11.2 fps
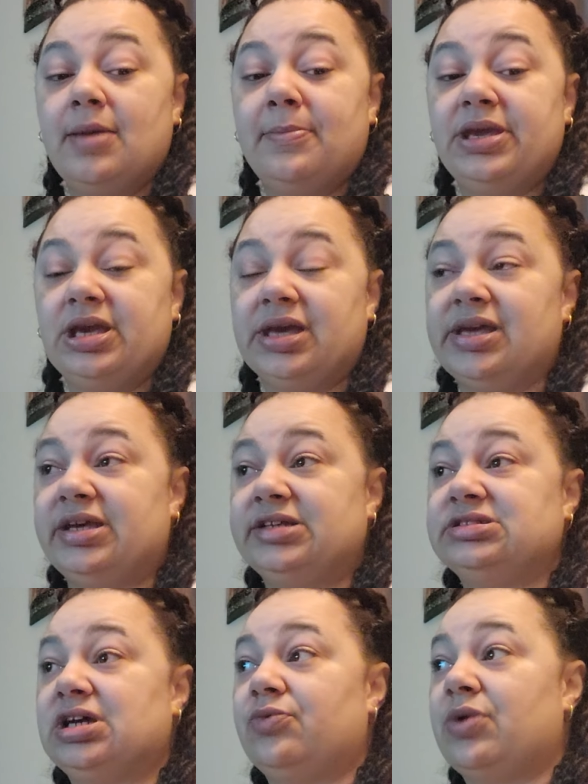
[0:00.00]

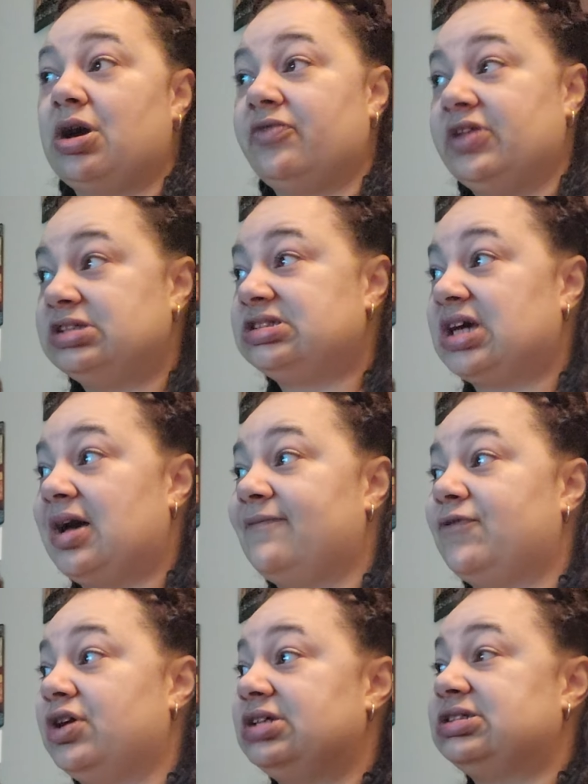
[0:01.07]
because around this time
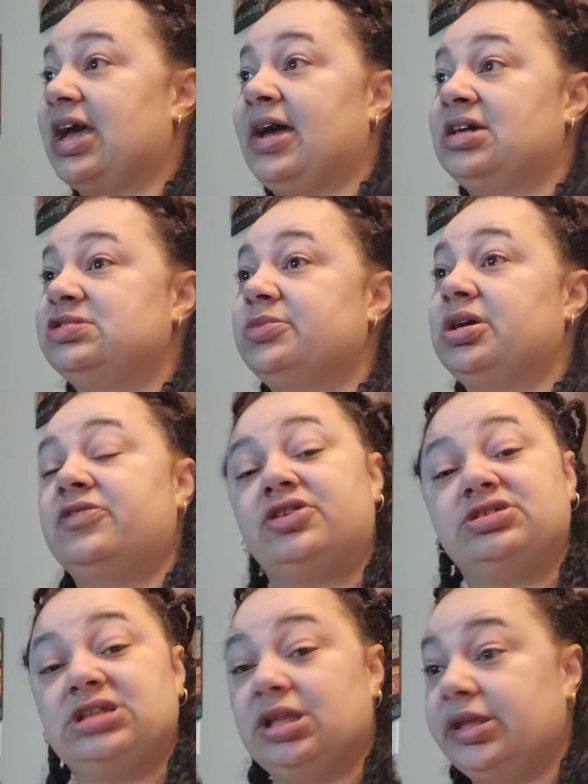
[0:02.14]
for his asthma, they're
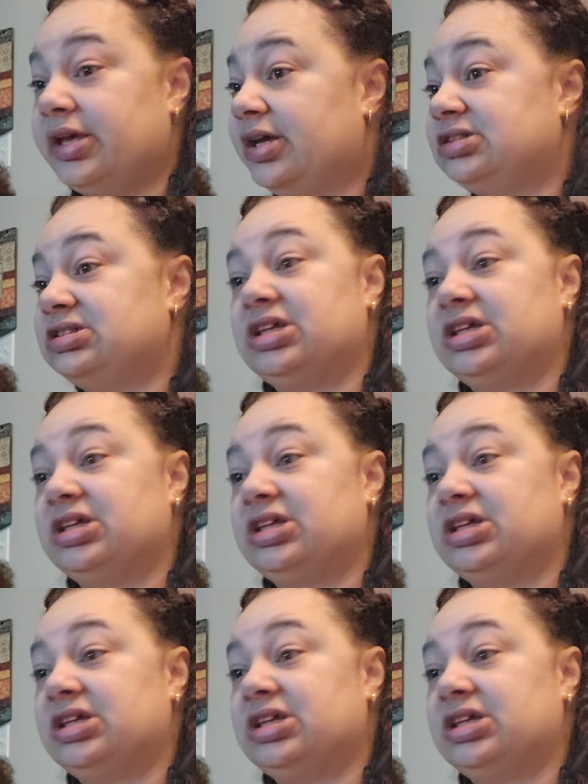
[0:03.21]
telling us